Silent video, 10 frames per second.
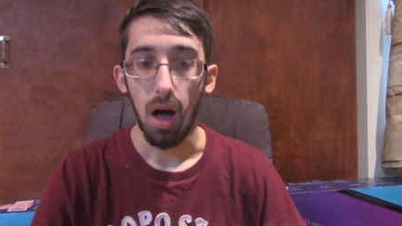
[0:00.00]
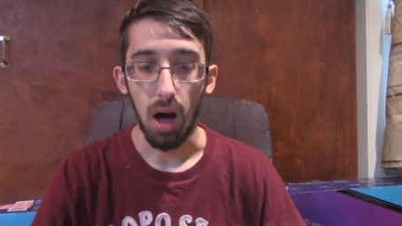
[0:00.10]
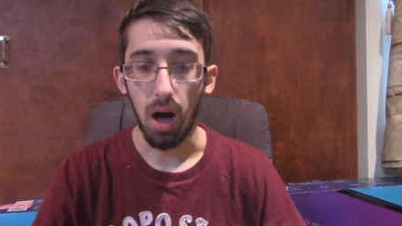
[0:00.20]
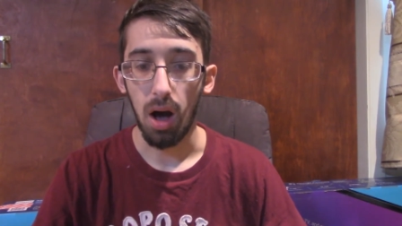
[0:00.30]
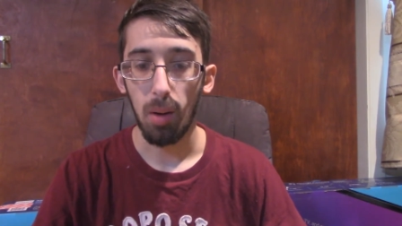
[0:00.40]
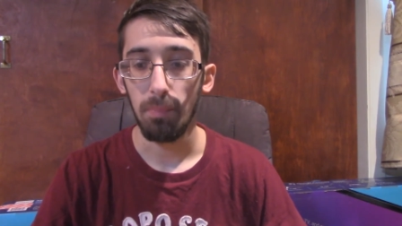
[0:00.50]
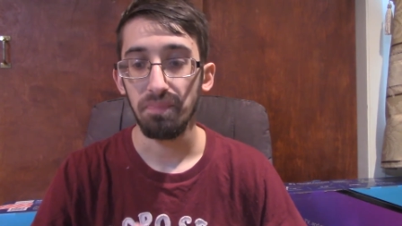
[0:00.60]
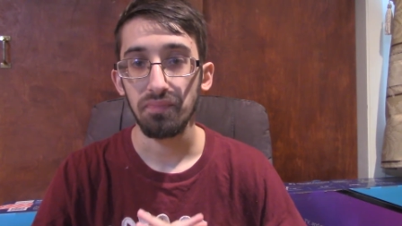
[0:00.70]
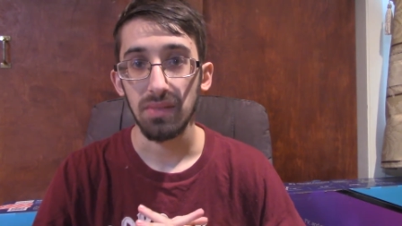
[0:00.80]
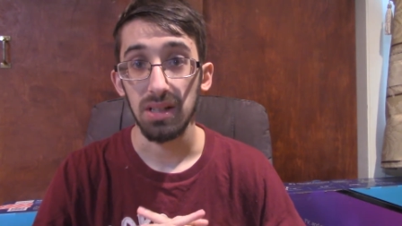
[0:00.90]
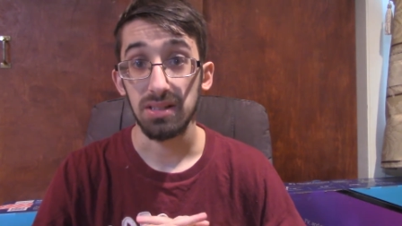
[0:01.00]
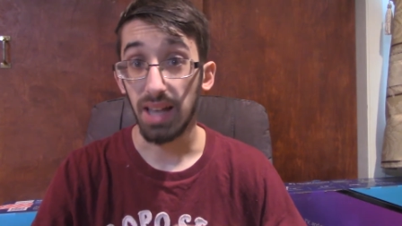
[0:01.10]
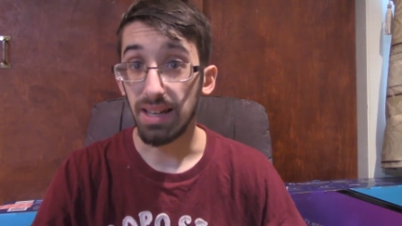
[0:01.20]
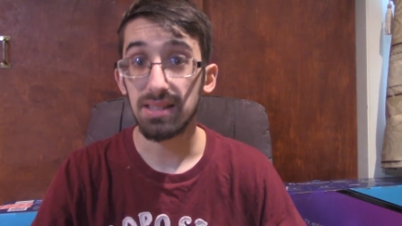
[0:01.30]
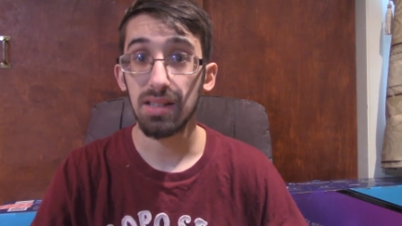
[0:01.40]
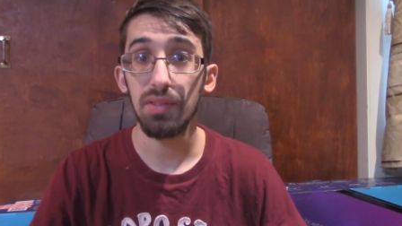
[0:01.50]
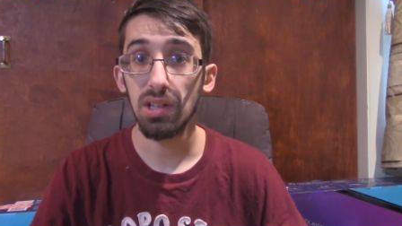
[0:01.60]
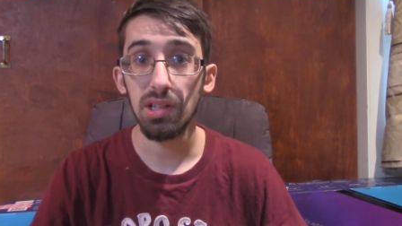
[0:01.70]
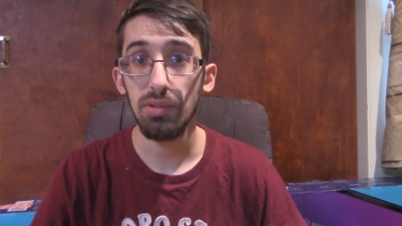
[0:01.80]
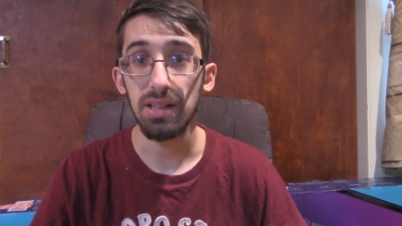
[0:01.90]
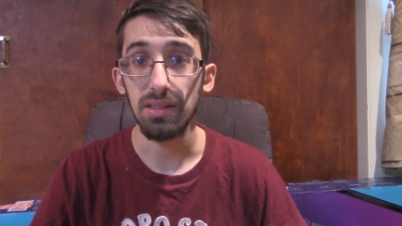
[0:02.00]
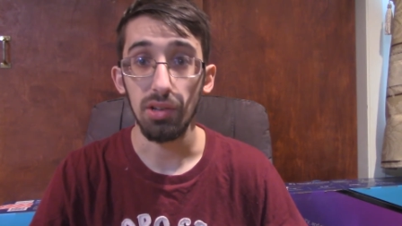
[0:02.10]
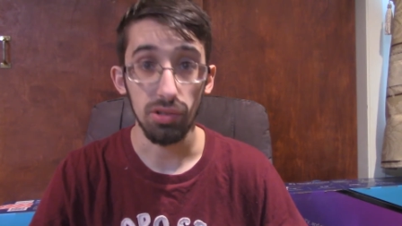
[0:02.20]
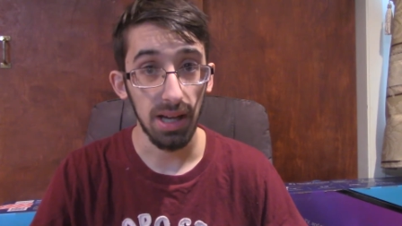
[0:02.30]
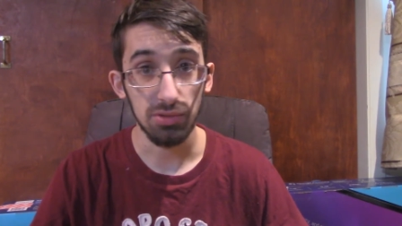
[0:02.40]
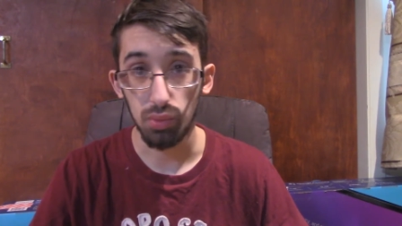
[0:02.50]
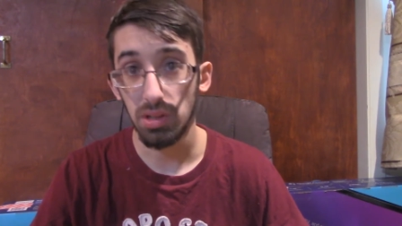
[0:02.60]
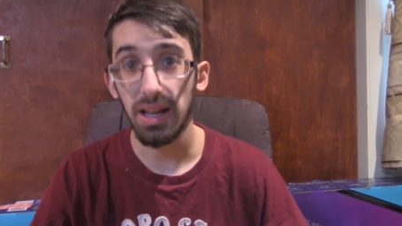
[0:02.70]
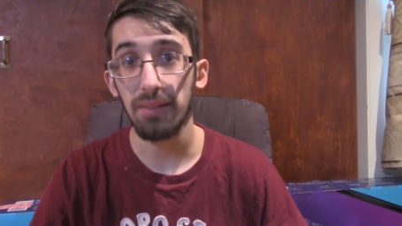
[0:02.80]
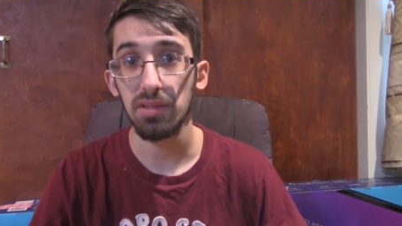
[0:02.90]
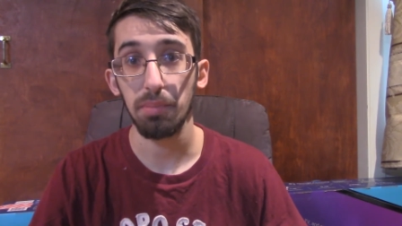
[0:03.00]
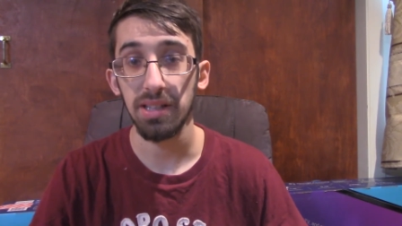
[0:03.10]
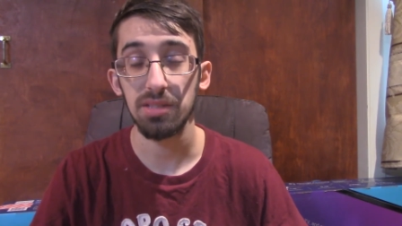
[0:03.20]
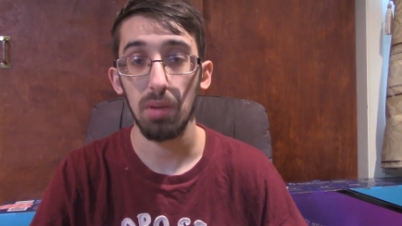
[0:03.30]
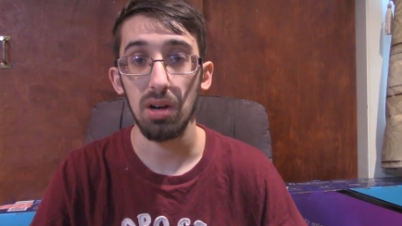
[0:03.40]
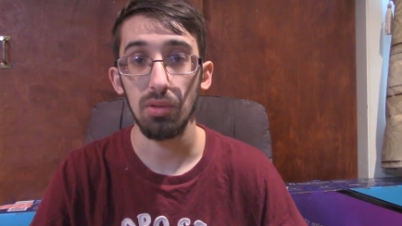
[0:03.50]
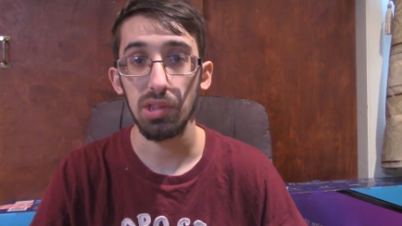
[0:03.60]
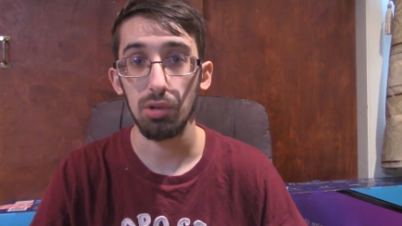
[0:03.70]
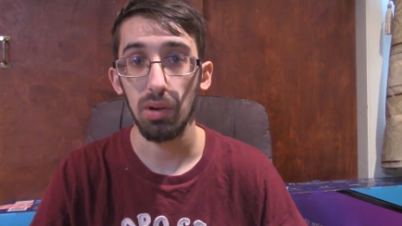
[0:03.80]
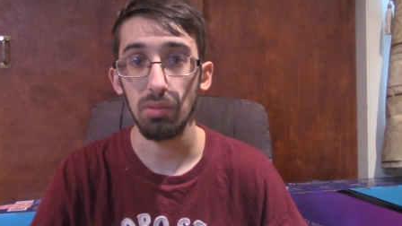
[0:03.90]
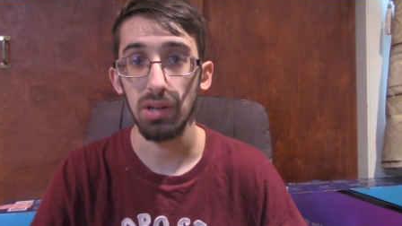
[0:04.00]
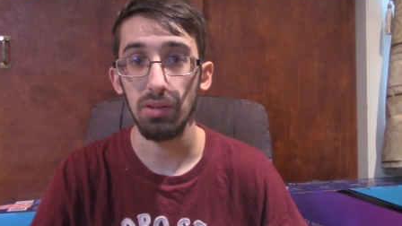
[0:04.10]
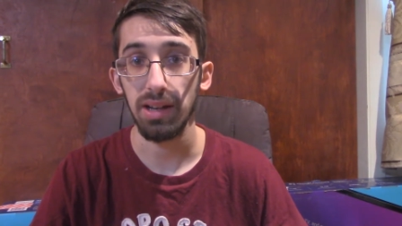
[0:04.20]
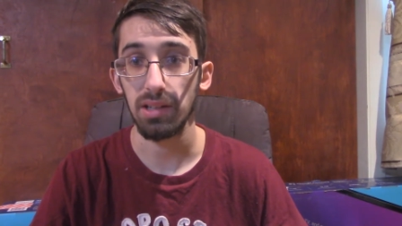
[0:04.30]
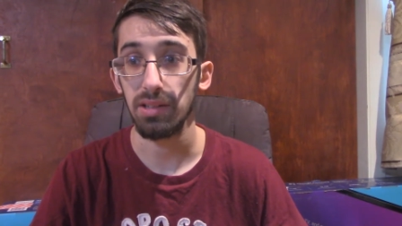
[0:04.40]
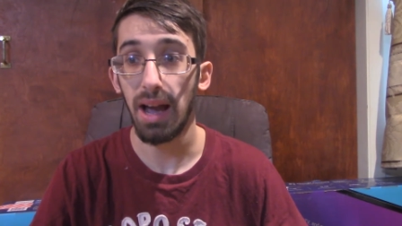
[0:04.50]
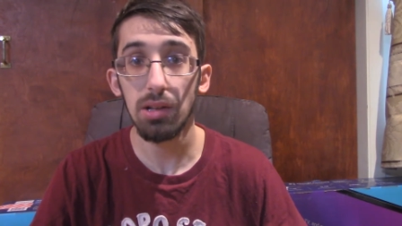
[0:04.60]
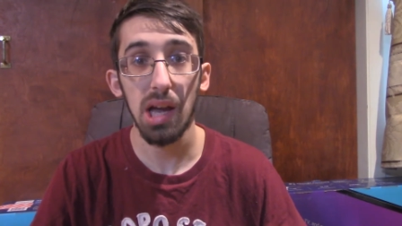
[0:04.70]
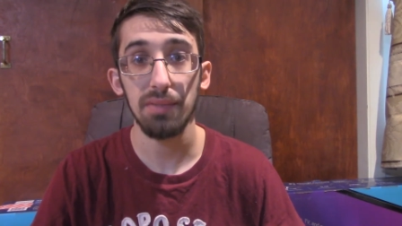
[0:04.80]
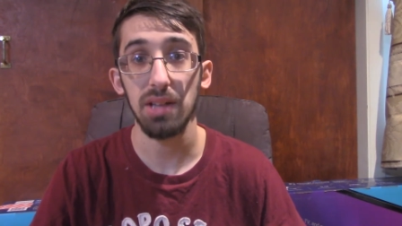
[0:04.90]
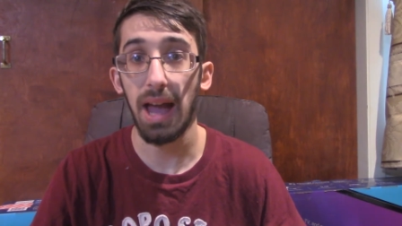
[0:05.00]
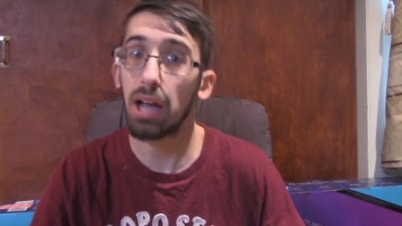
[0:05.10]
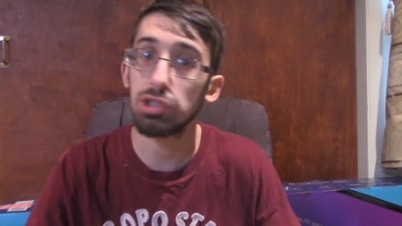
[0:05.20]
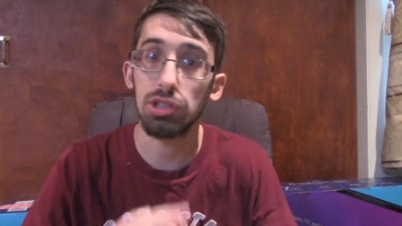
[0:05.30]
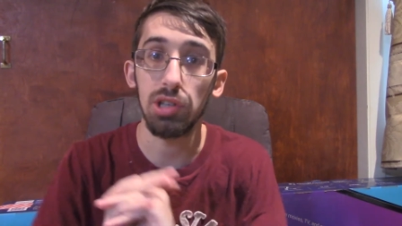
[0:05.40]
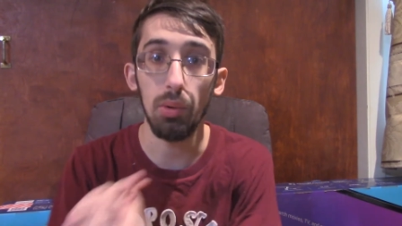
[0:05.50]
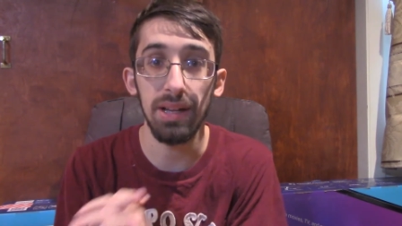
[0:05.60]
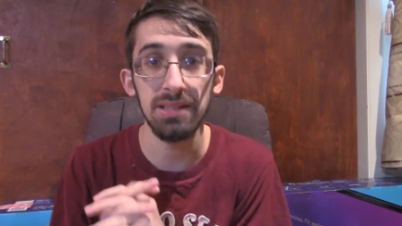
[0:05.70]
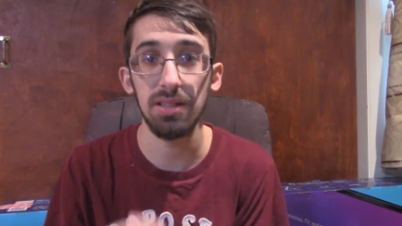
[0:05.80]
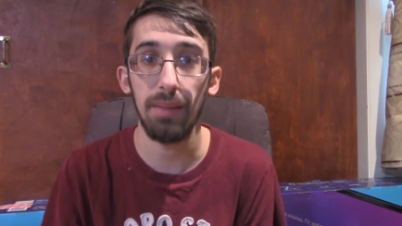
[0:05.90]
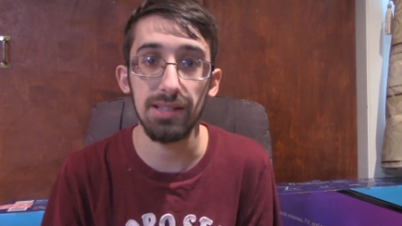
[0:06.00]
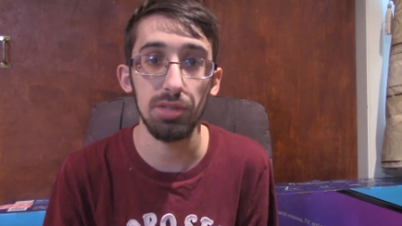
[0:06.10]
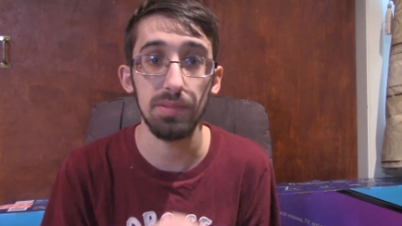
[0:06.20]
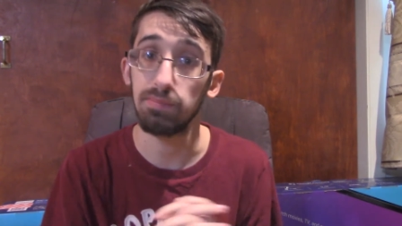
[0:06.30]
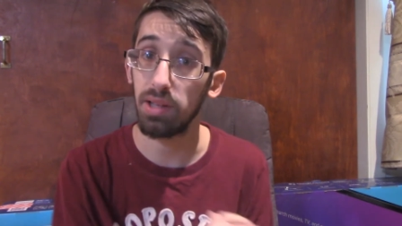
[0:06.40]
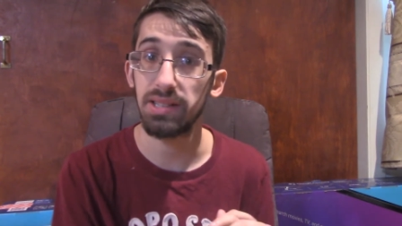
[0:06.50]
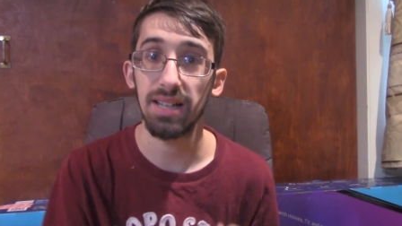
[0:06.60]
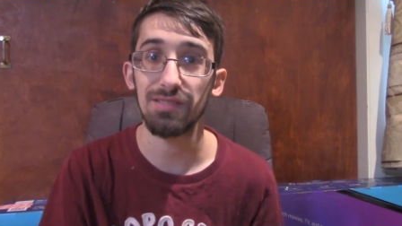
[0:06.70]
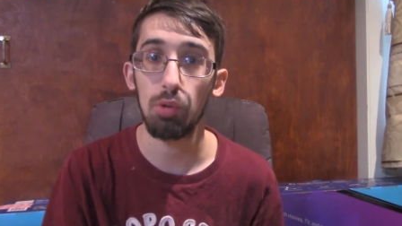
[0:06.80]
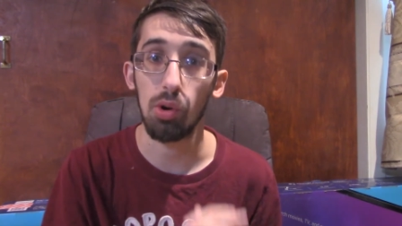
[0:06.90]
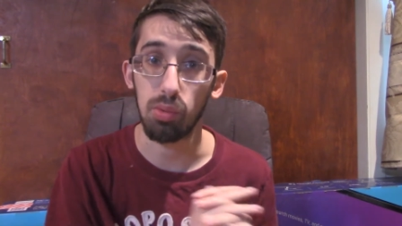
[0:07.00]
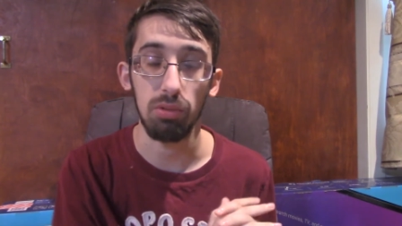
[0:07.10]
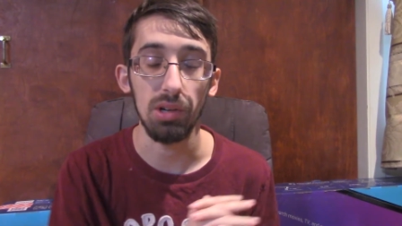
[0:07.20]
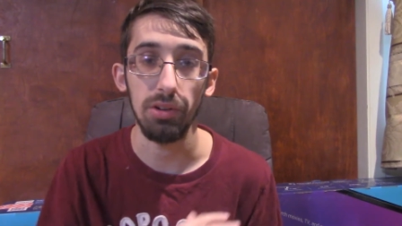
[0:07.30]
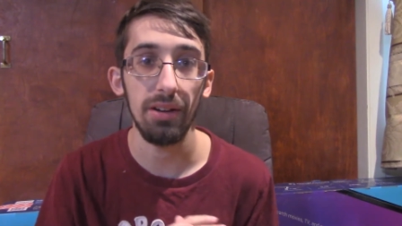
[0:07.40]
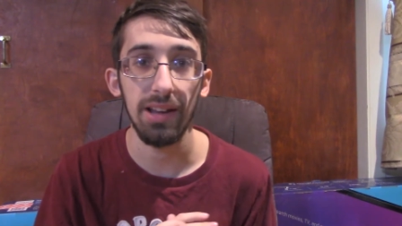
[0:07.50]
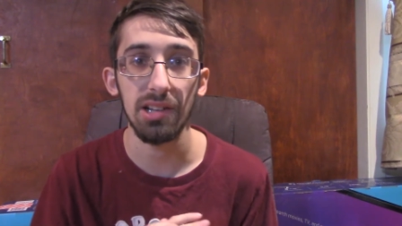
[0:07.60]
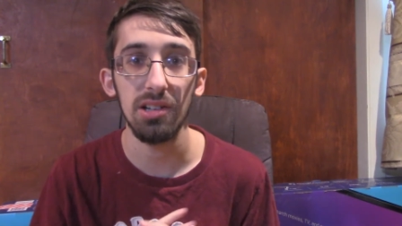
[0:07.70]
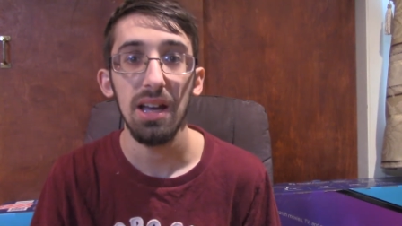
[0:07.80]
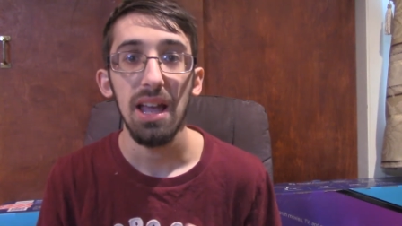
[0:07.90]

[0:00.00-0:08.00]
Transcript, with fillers: Um, deck is severely weakened, though. You guys really have to play smarter with your One Widow Anchor. Now you have to actually go into matchups and playtest more with One Widow Anchor